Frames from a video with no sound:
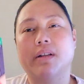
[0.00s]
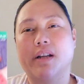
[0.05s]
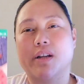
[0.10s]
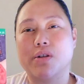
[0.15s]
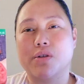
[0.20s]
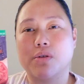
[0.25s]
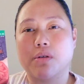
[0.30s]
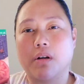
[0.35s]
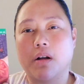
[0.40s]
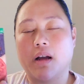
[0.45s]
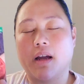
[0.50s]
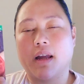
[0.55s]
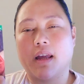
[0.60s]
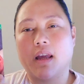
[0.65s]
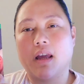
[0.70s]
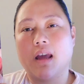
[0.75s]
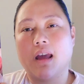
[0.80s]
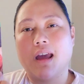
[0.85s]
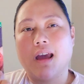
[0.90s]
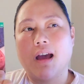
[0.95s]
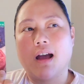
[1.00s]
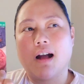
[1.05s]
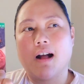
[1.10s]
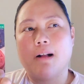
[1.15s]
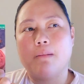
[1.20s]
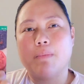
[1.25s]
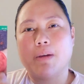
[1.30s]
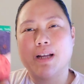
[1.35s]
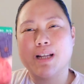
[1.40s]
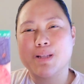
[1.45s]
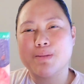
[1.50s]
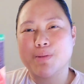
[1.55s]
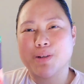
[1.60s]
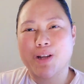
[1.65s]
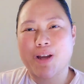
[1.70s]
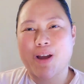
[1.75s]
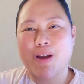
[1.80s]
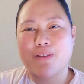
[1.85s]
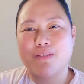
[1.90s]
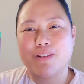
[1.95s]
to try, my husband
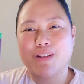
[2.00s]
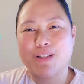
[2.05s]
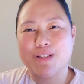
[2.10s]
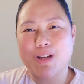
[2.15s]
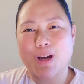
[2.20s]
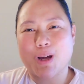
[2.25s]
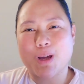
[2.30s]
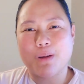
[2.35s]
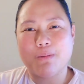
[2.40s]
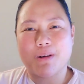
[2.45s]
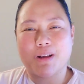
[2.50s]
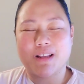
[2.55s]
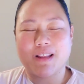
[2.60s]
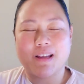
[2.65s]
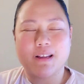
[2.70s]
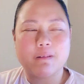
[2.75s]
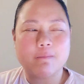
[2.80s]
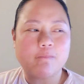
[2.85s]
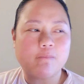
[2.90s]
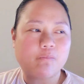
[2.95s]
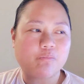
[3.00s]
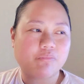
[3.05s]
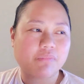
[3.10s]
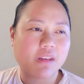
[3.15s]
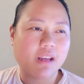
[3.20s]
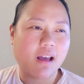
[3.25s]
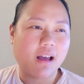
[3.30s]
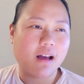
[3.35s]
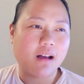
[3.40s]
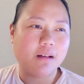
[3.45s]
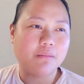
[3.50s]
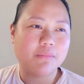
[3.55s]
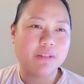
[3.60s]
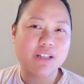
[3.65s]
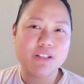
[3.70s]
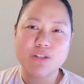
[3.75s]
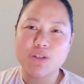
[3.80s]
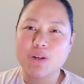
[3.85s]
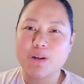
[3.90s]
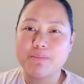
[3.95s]
and I are really talking about like,
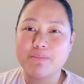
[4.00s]
let's start